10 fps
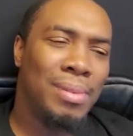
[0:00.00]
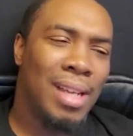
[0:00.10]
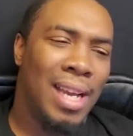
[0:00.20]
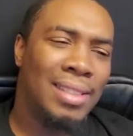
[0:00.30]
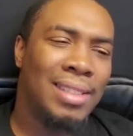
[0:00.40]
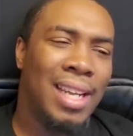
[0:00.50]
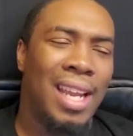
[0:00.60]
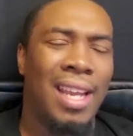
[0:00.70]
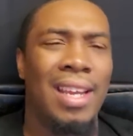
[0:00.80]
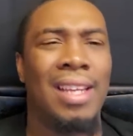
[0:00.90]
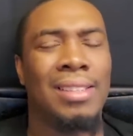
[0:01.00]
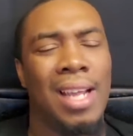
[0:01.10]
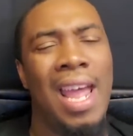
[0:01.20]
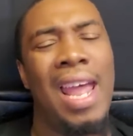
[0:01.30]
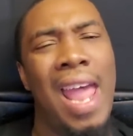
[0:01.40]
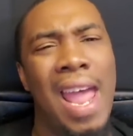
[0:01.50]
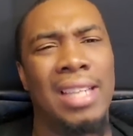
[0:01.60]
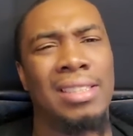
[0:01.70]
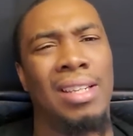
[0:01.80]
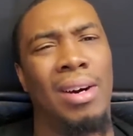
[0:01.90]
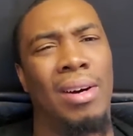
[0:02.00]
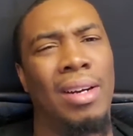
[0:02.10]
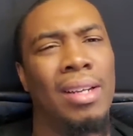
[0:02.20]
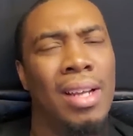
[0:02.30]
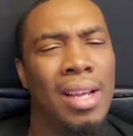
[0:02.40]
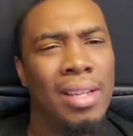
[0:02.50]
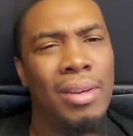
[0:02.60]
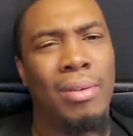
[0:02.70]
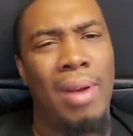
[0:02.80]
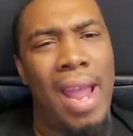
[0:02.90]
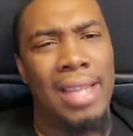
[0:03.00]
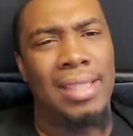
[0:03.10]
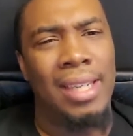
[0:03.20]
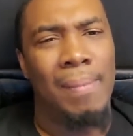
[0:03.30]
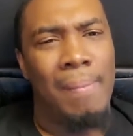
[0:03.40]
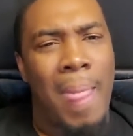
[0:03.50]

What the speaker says: I said, heck no. You crazy?